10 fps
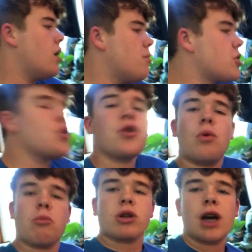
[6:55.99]
I'm gonna show you
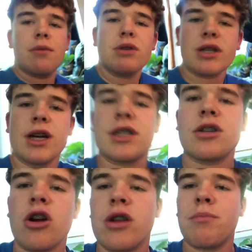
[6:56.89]
one more time. This guy's
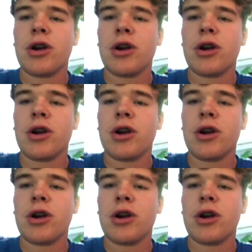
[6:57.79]
starting to